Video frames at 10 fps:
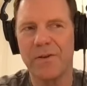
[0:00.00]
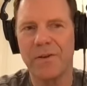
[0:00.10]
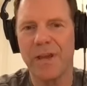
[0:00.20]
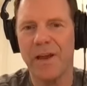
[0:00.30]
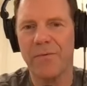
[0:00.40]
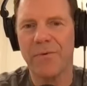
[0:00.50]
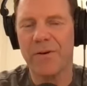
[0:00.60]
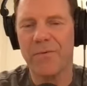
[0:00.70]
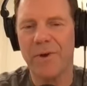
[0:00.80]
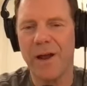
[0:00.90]
you can't
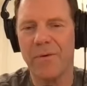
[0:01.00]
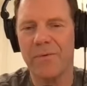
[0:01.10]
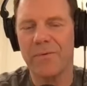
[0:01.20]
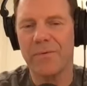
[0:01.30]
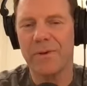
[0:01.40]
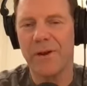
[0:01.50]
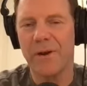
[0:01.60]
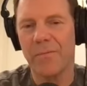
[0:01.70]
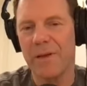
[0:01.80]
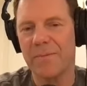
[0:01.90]
run around. You
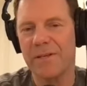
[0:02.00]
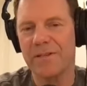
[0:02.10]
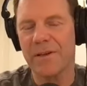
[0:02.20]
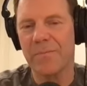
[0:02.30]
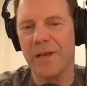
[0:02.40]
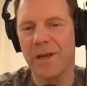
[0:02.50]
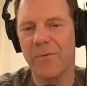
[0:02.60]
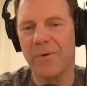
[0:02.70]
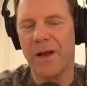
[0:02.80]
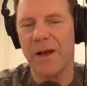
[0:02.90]
know, maybe someday
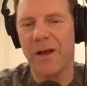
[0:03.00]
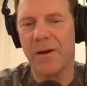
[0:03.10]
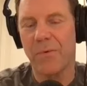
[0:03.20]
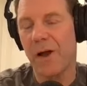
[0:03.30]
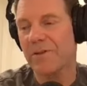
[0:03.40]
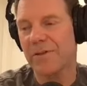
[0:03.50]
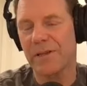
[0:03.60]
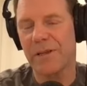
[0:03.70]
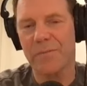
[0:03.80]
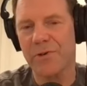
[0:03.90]
we'll have. Well,
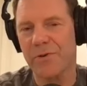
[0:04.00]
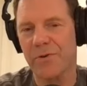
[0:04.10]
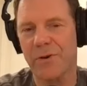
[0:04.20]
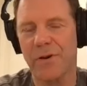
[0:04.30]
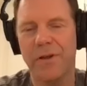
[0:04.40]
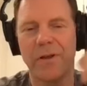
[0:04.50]
actually, I'm sure.